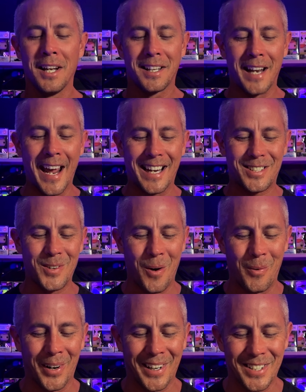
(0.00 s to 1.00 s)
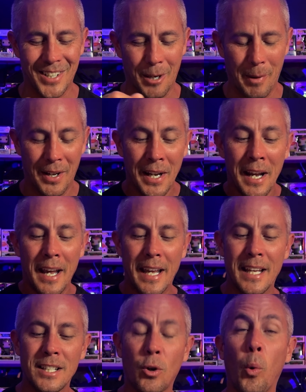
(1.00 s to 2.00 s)
Next one we're going to talk about
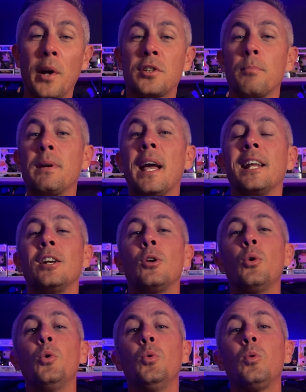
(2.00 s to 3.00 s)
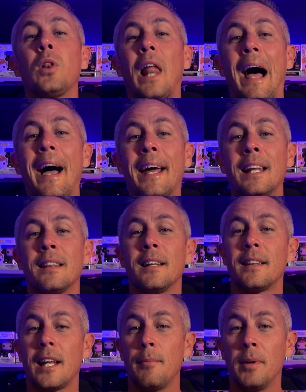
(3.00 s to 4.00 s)
is going to be a new line
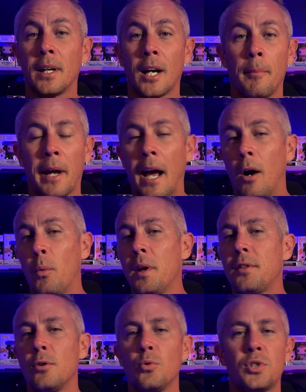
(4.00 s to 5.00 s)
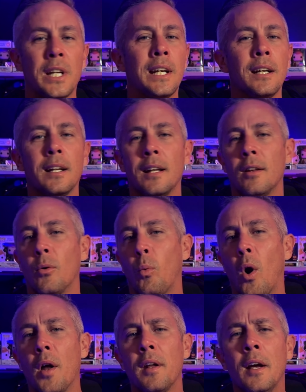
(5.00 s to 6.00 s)
that they've been coming out with. You've seen it in the
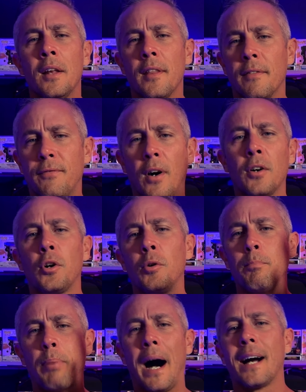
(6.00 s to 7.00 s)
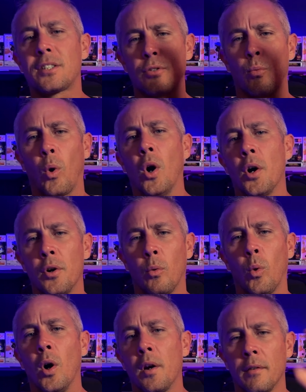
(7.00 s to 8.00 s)
run, the Funko Box of Run or
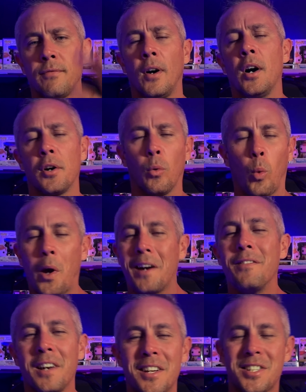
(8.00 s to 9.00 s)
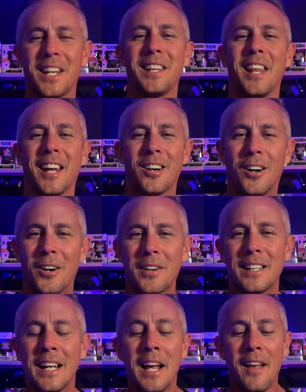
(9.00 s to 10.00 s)
Run of Fun or whatever it is they called
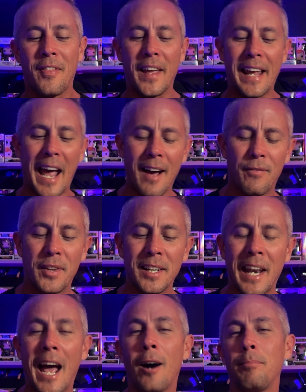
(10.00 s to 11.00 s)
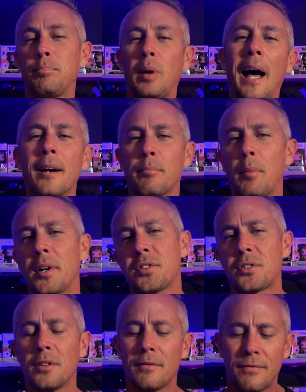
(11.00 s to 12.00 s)
it. They have the now
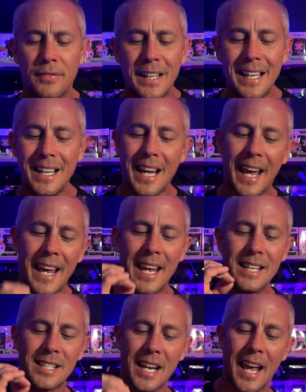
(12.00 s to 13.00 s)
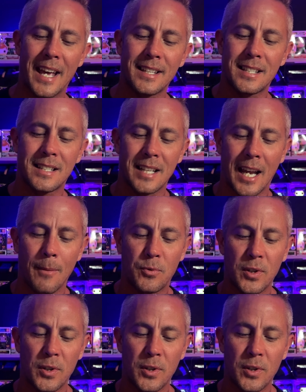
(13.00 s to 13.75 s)
Blockbuster VHS tapes.